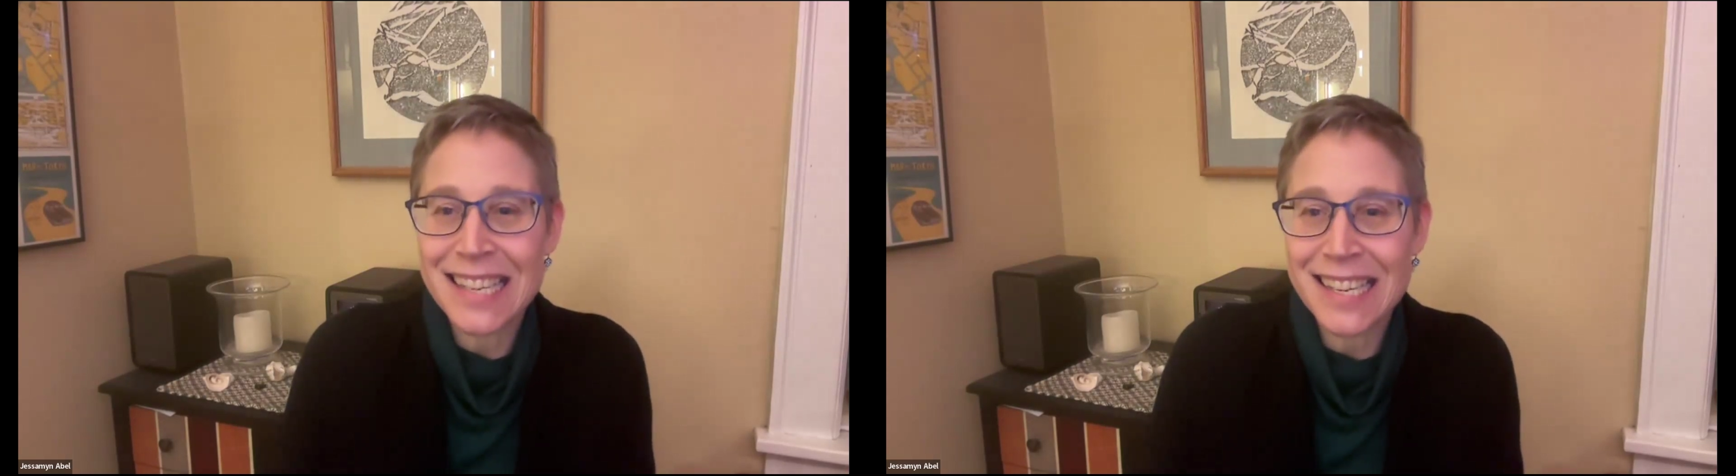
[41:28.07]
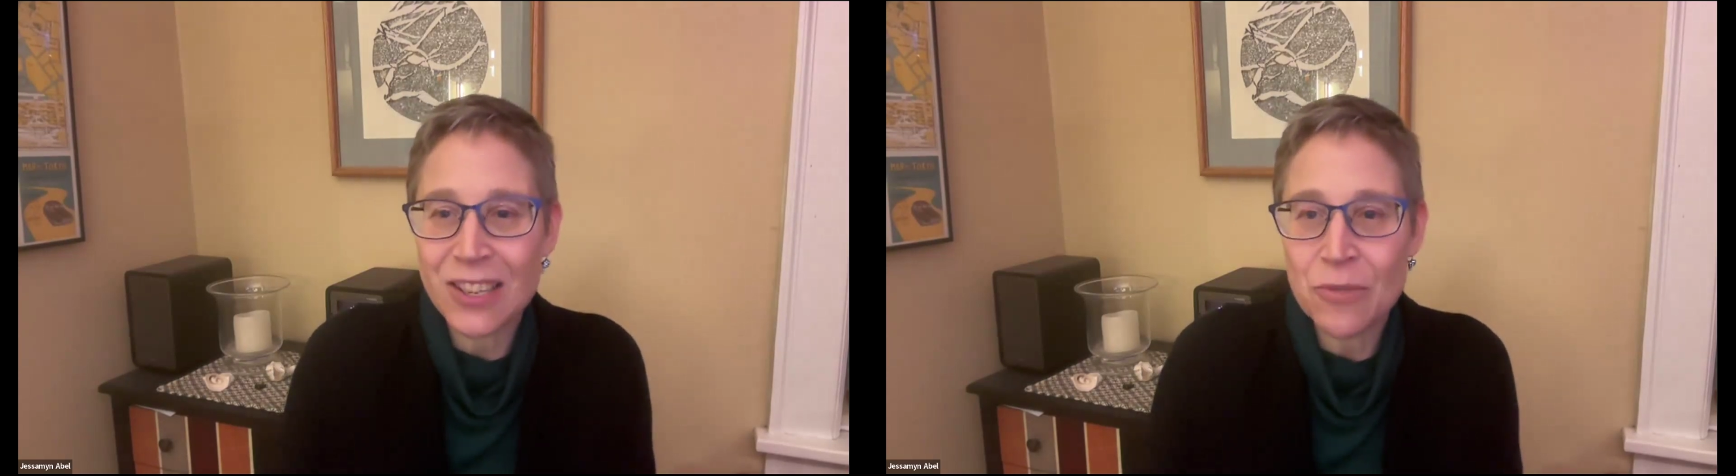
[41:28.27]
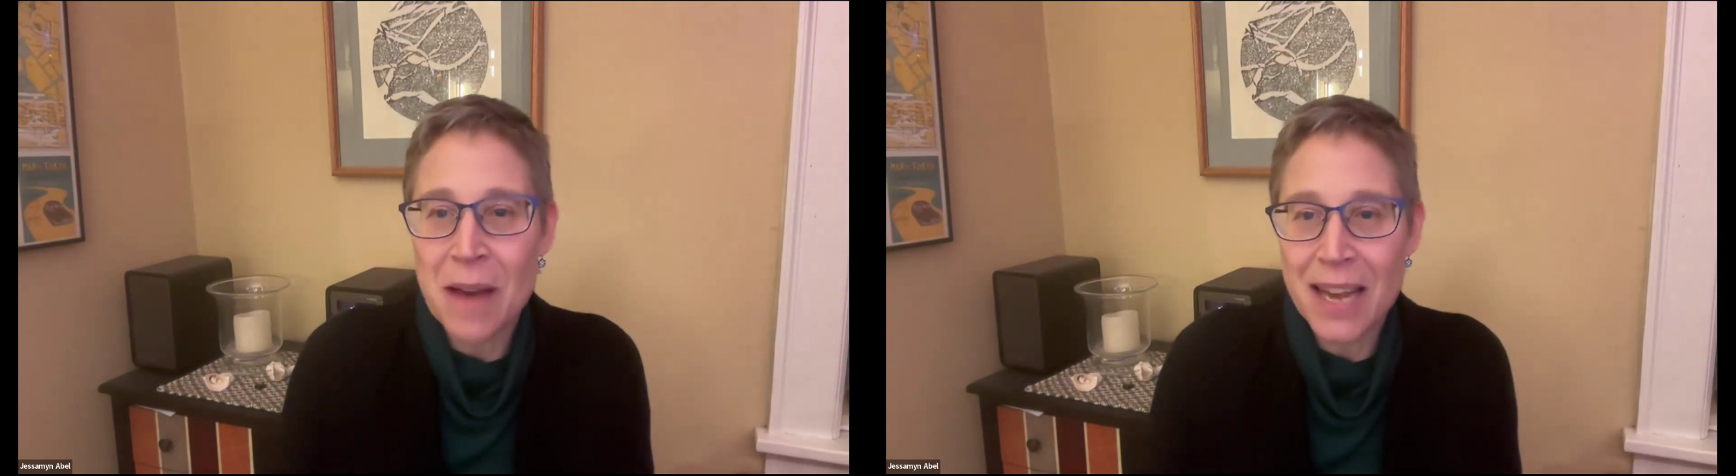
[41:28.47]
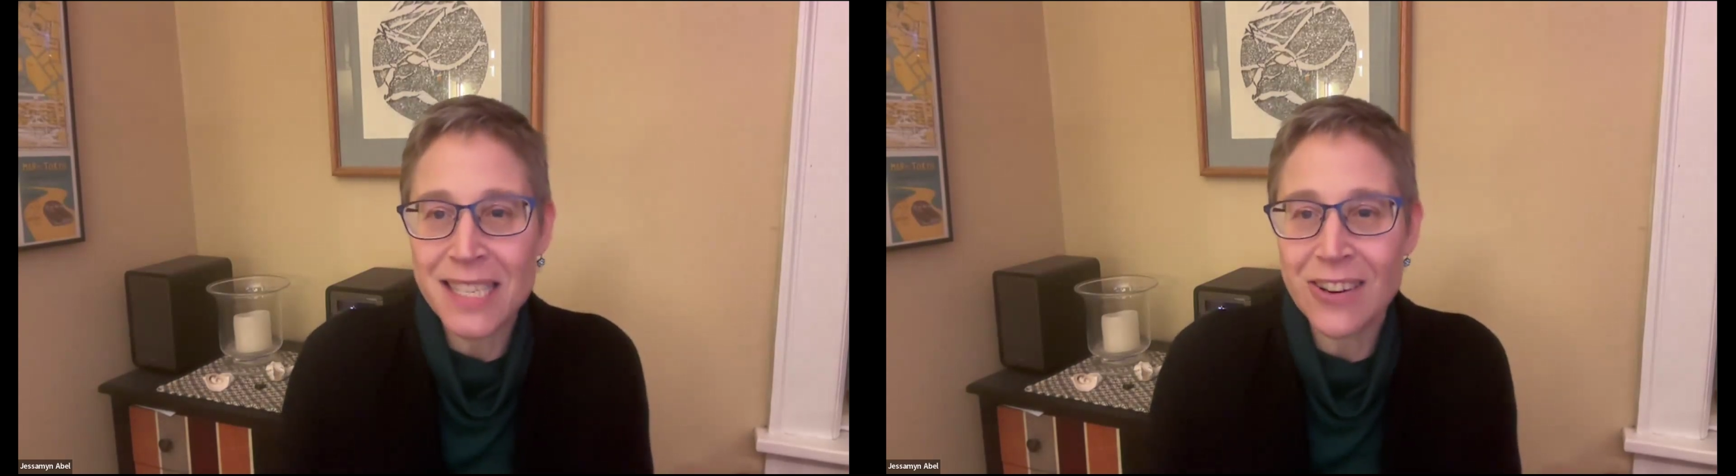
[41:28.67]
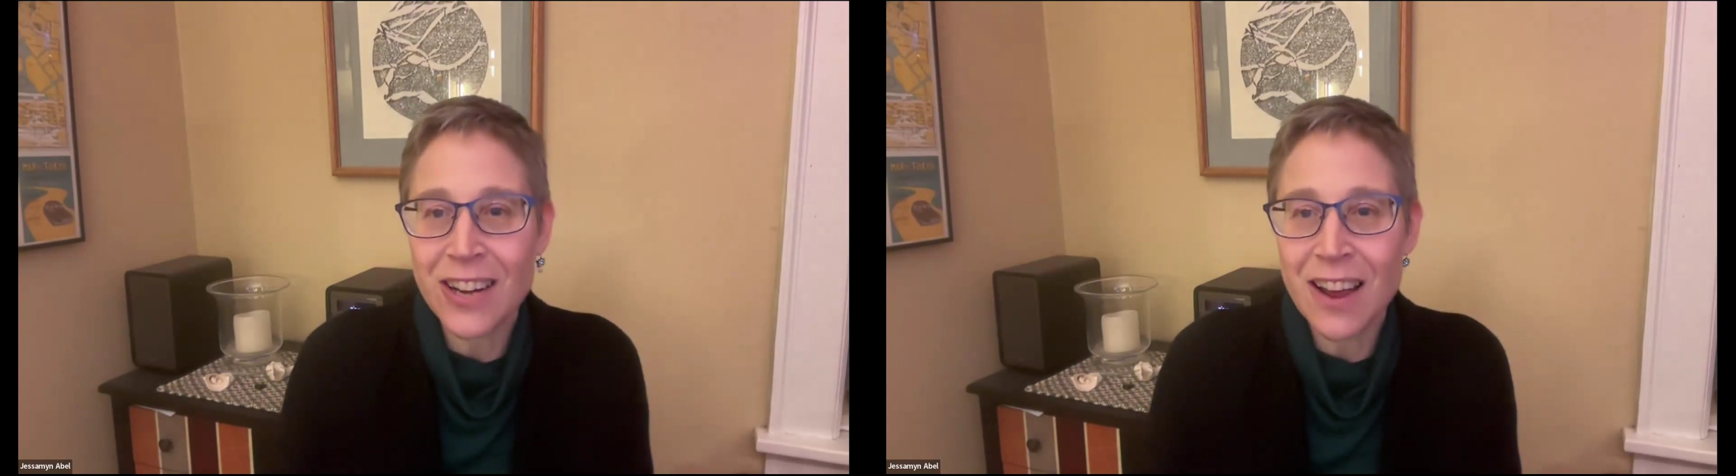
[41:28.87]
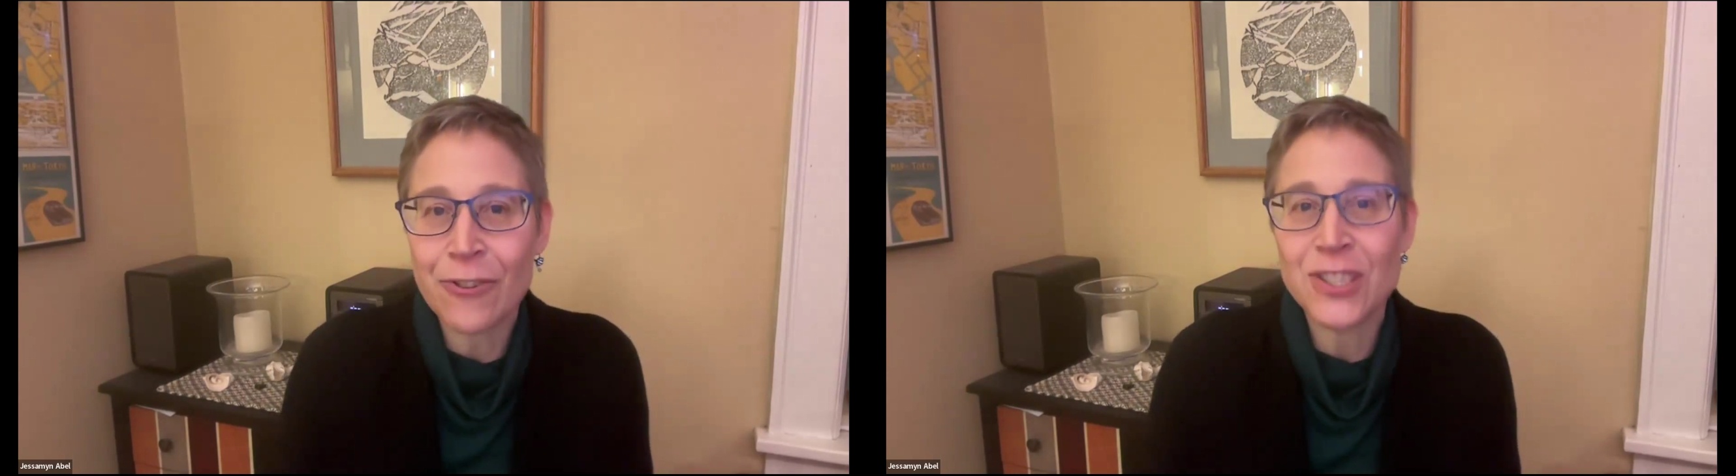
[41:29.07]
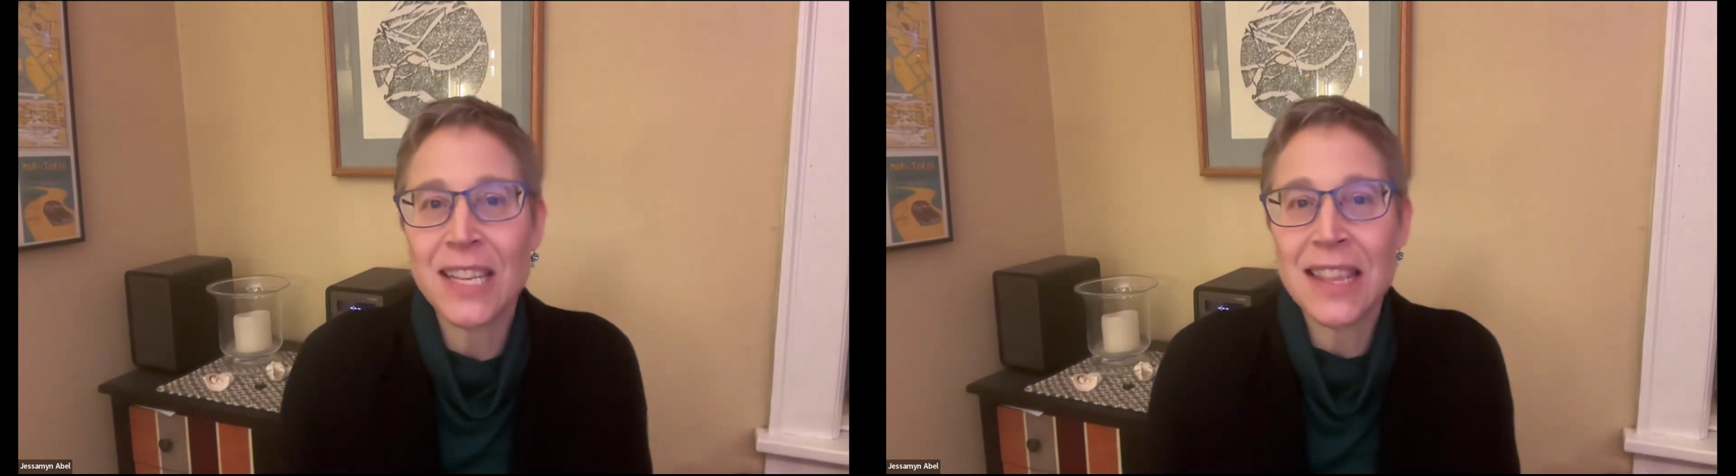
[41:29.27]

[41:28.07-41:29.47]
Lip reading: needed humanitarian efforts,